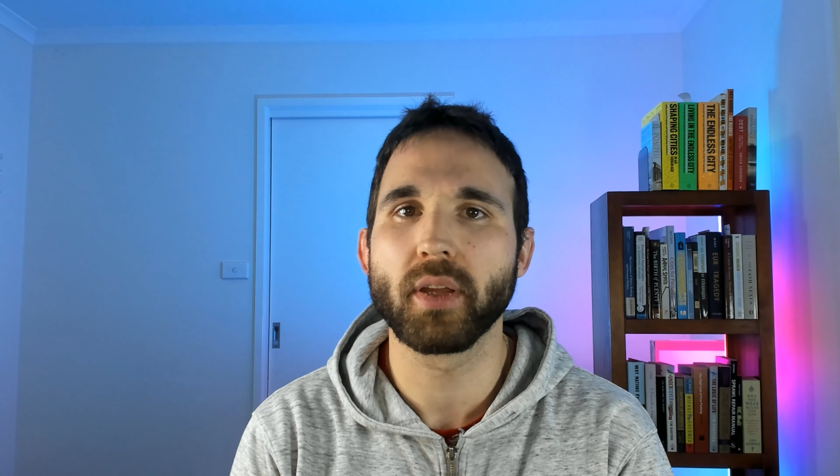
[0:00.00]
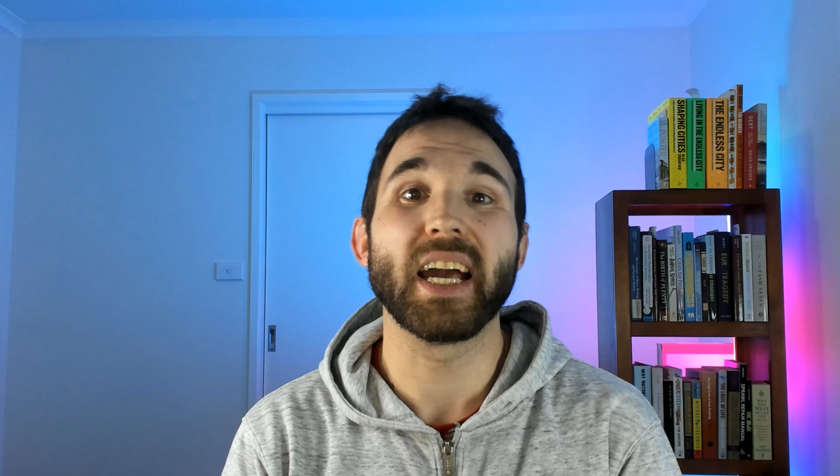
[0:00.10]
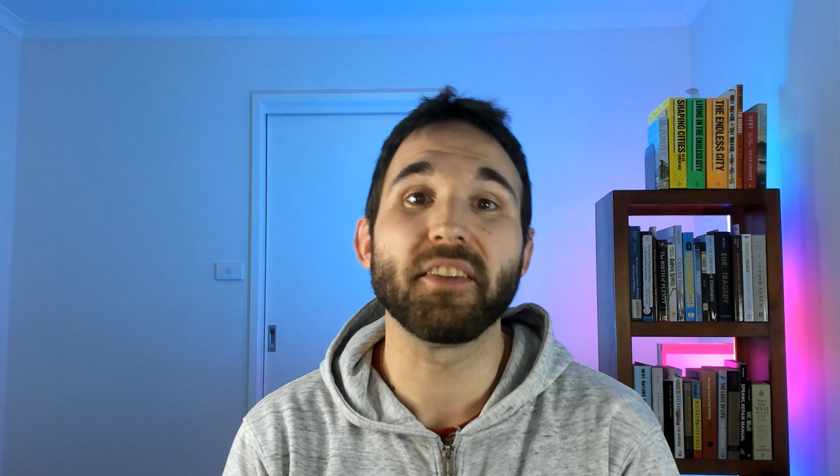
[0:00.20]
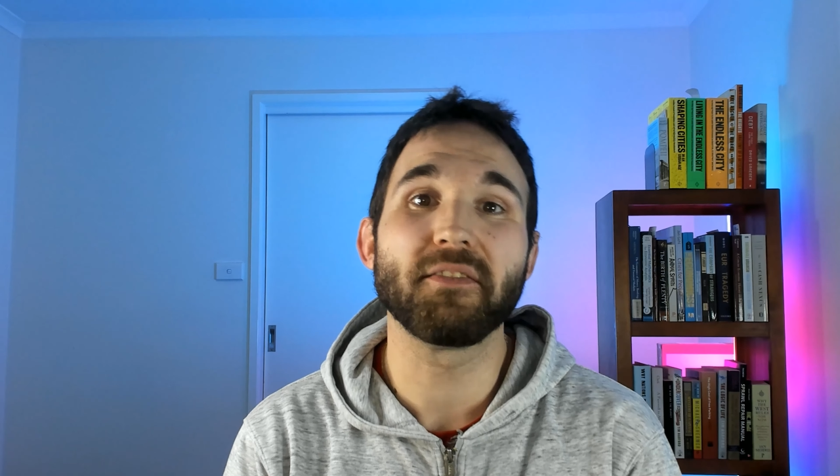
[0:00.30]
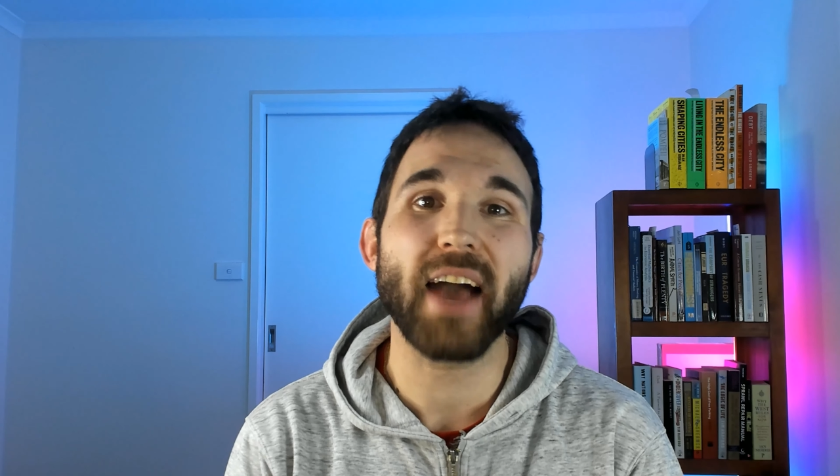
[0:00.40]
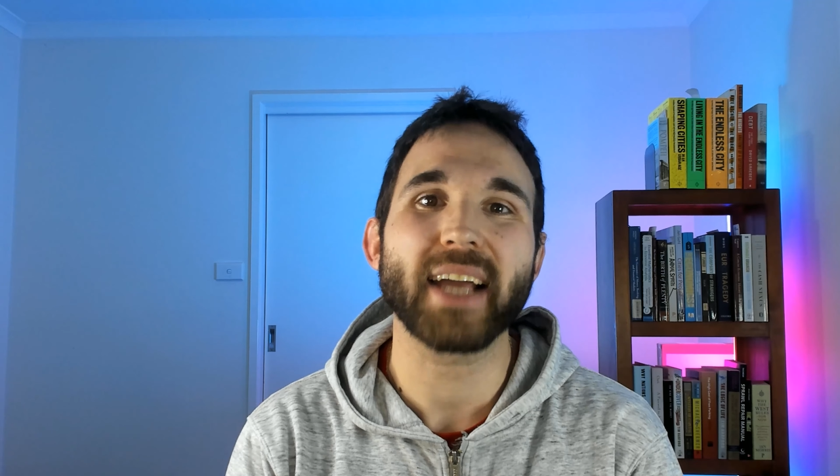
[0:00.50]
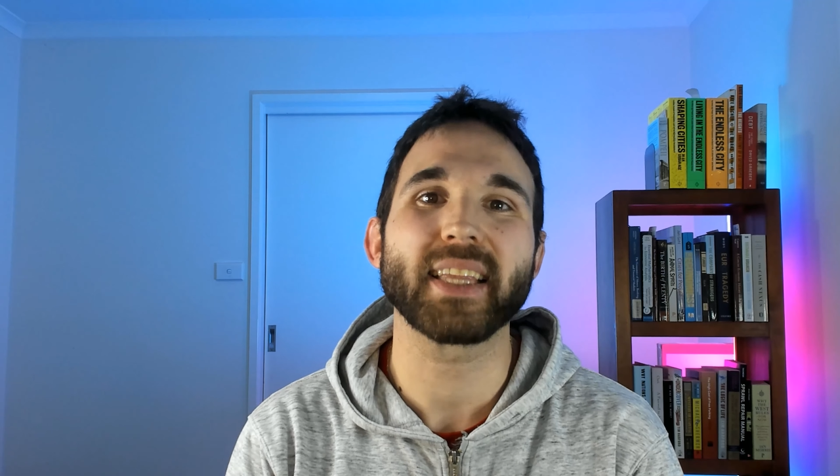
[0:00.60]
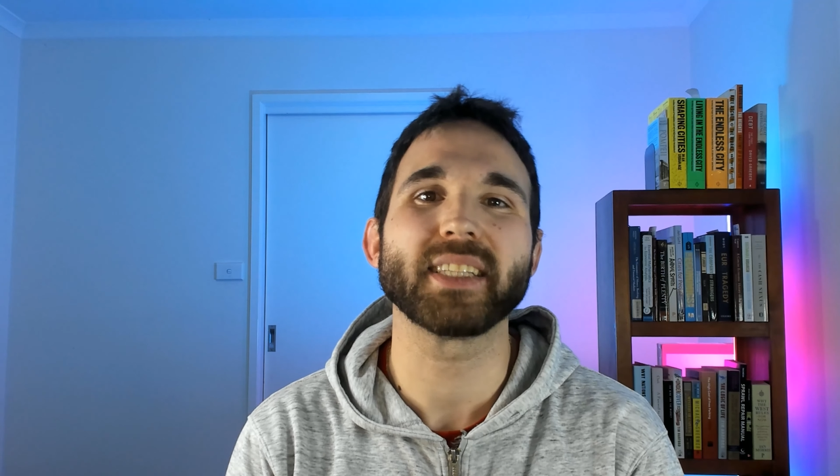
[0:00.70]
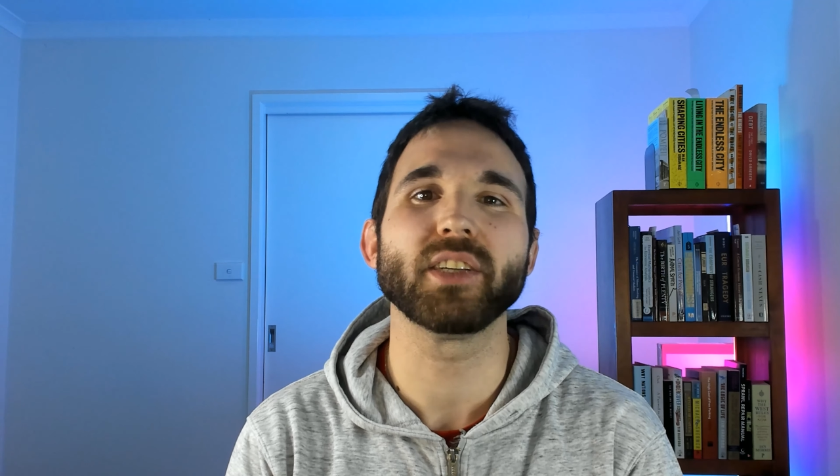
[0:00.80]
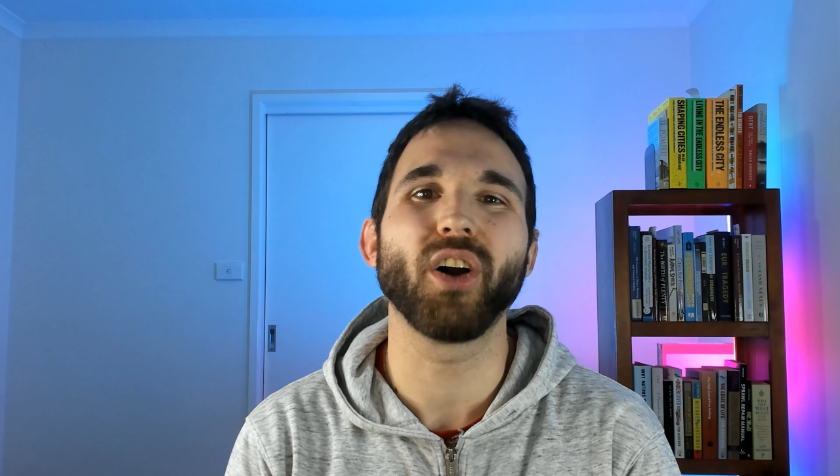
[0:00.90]
And in fact,
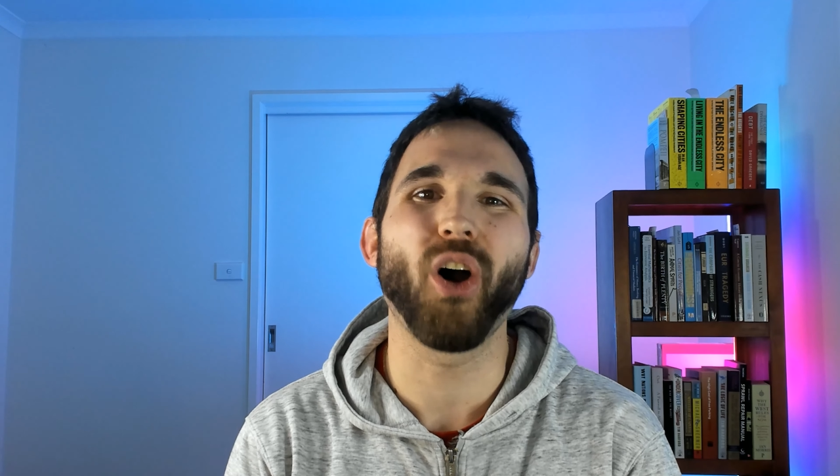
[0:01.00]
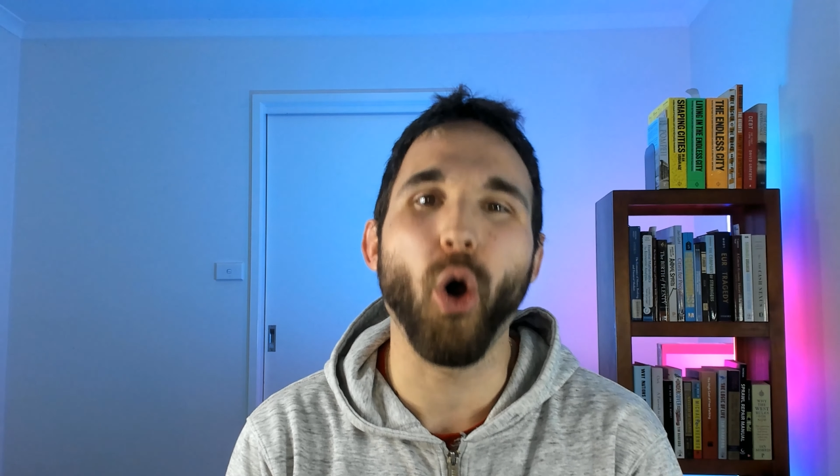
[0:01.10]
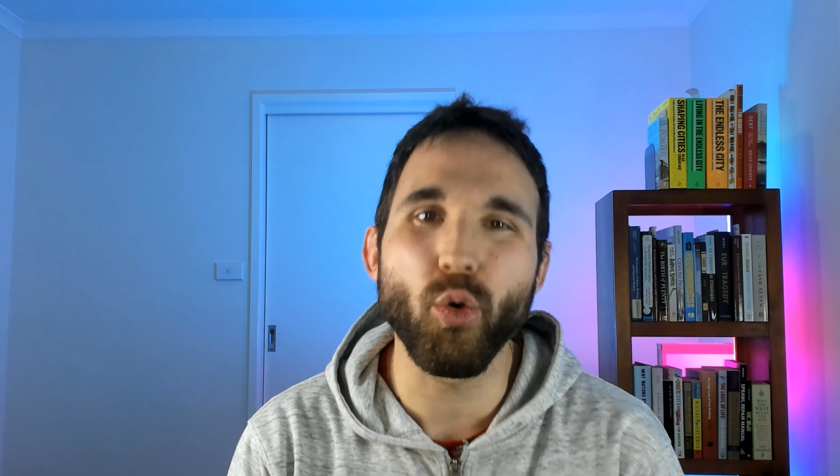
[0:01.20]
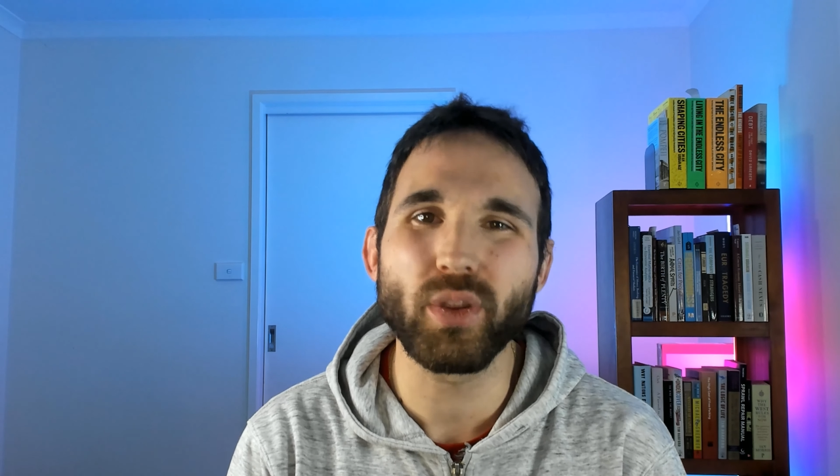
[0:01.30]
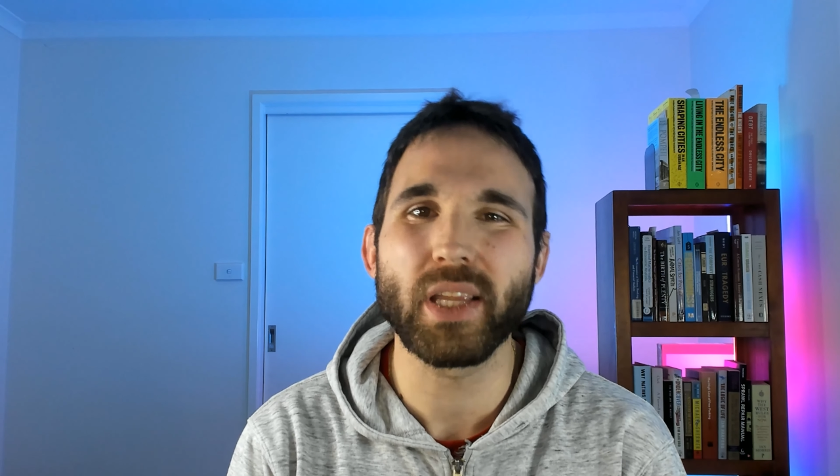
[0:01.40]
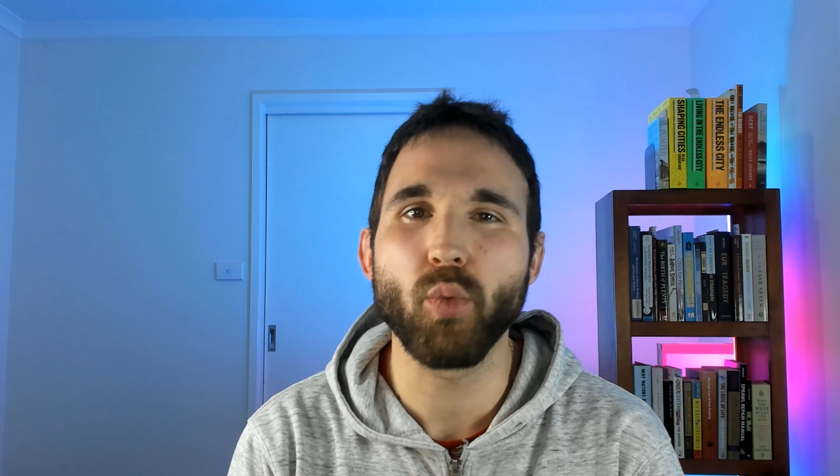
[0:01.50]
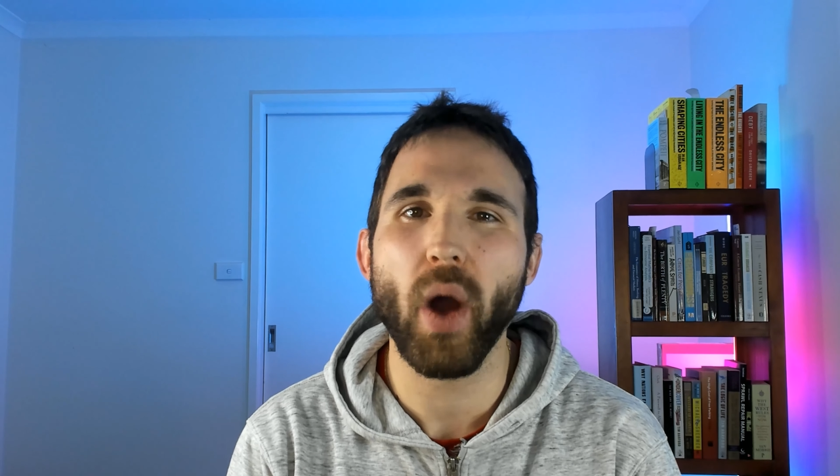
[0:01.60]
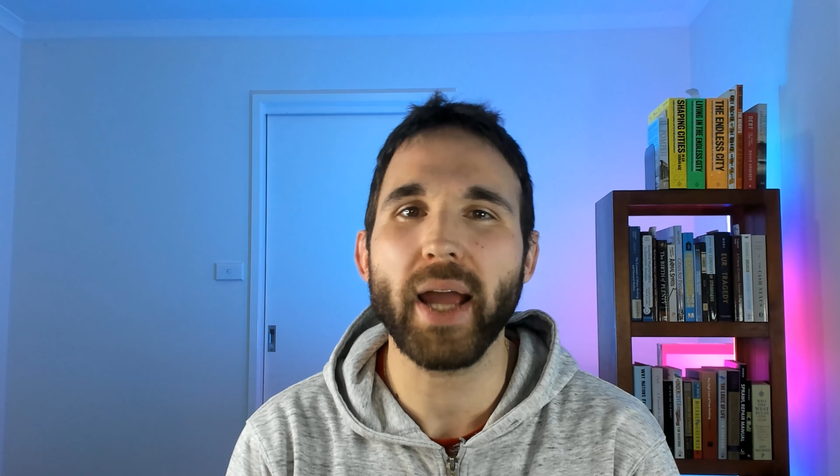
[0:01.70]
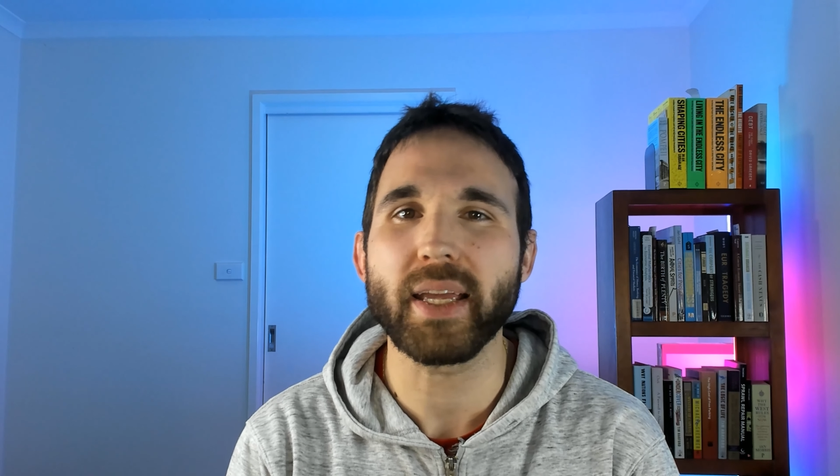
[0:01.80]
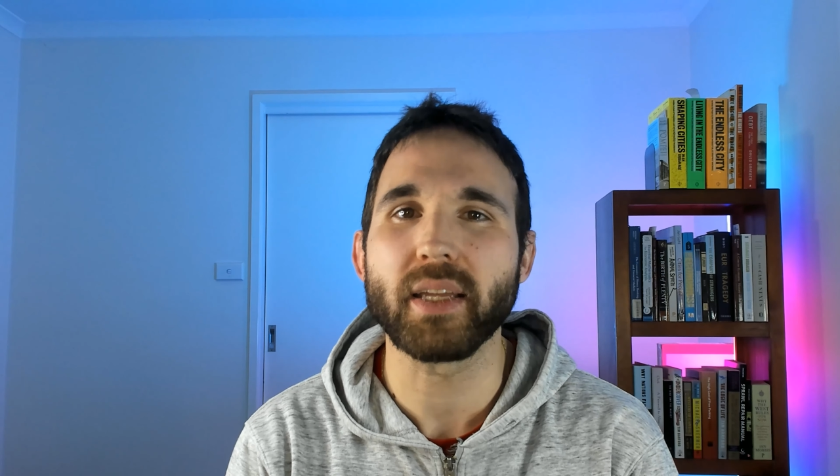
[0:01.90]
that's the only
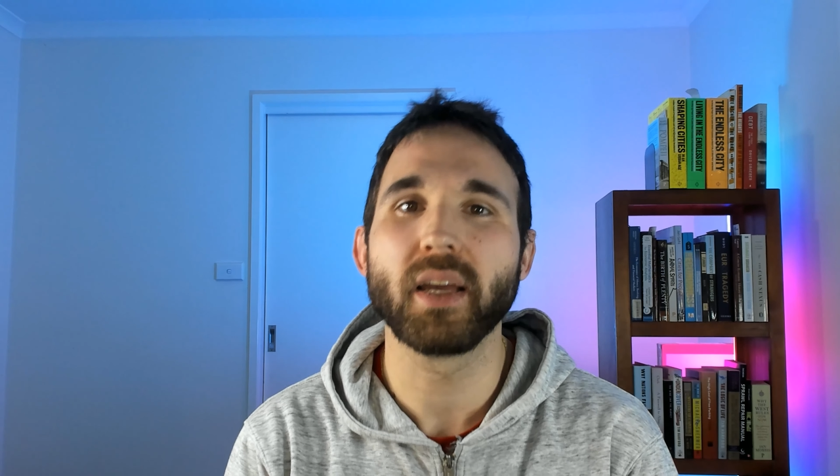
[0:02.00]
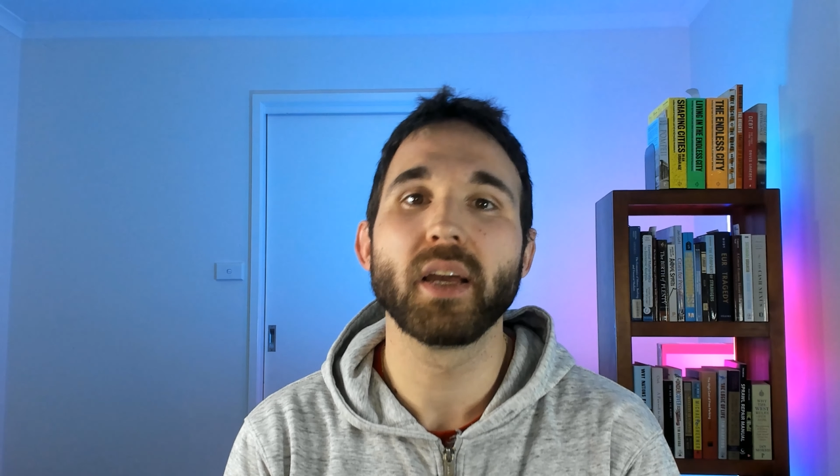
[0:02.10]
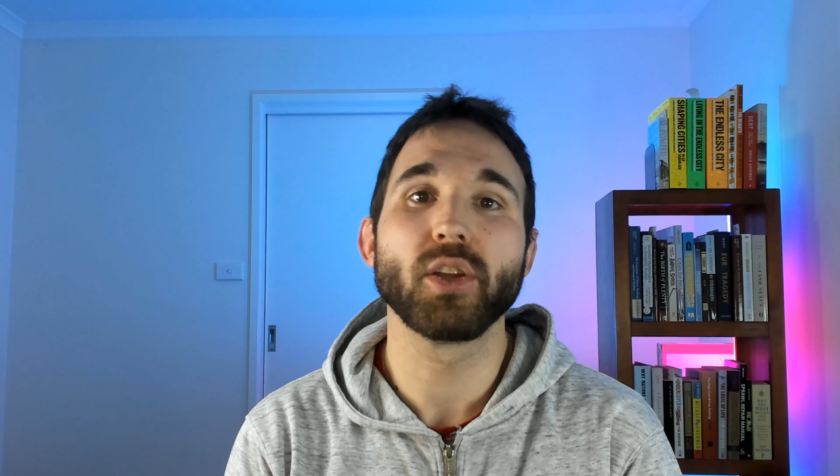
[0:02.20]
way